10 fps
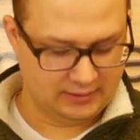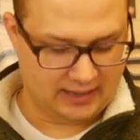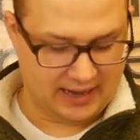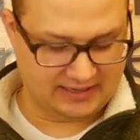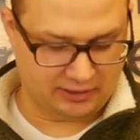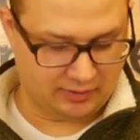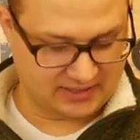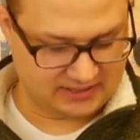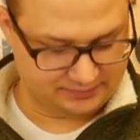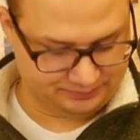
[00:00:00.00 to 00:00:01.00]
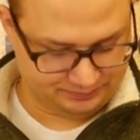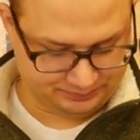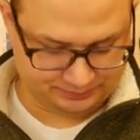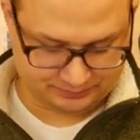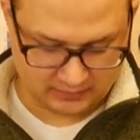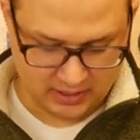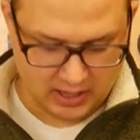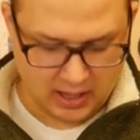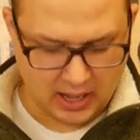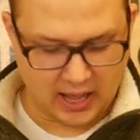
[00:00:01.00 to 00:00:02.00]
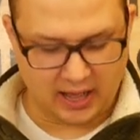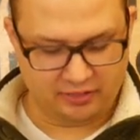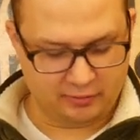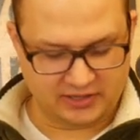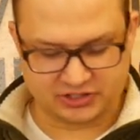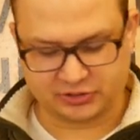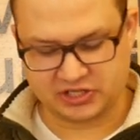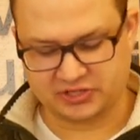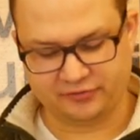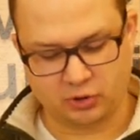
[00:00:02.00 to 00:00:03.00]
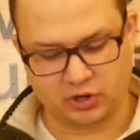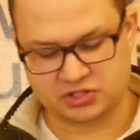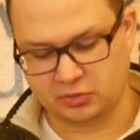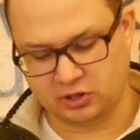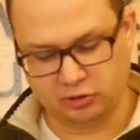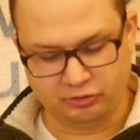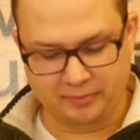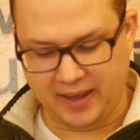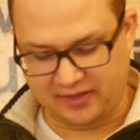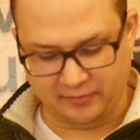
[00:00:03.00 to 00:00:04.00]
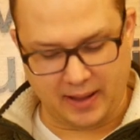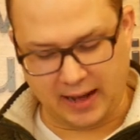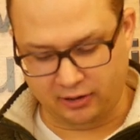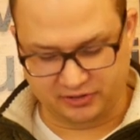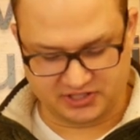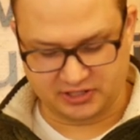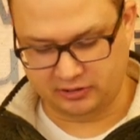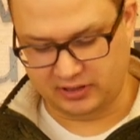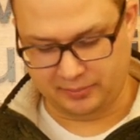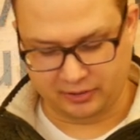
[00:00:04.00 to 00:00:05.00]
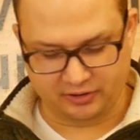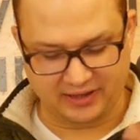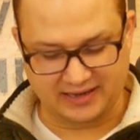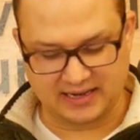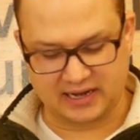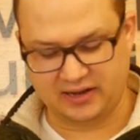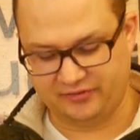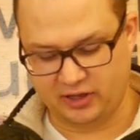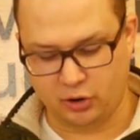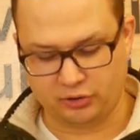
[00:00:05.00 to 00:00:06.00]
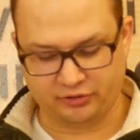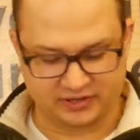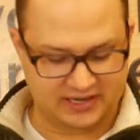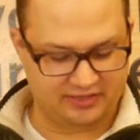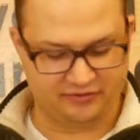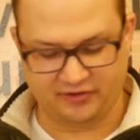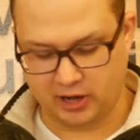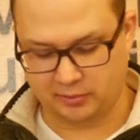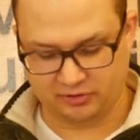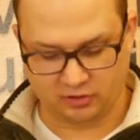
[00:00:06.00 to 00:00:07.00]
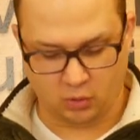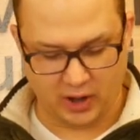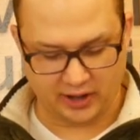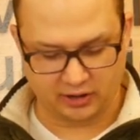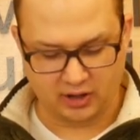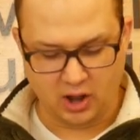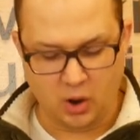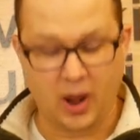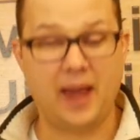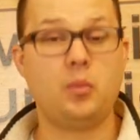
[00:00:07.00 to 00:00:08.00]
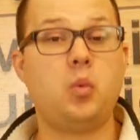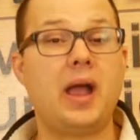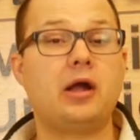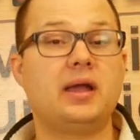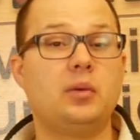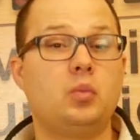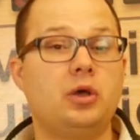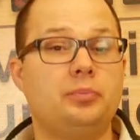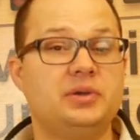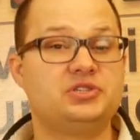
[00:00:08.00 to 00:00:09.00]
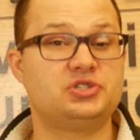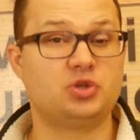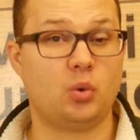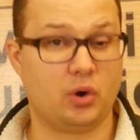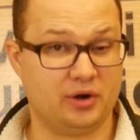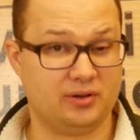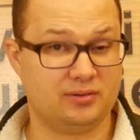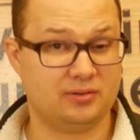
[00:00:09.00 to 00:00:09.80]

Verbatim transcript: I digress. Uh, the registration, of course, will include the make, the model, the serial number, the identity of the owner, the date the firearm was acquired, and where it will be stored.